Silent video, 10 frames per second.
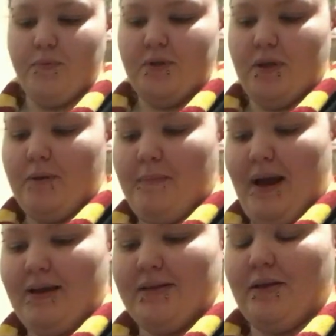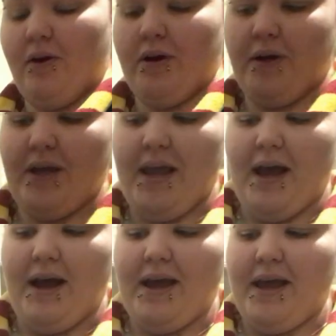up to the max line in
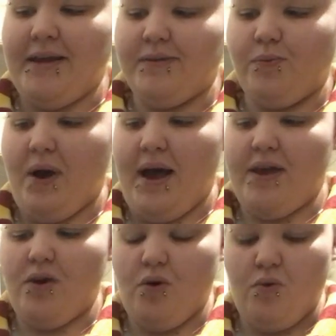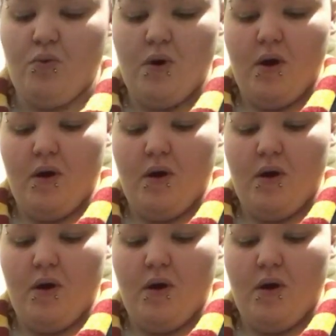here is where you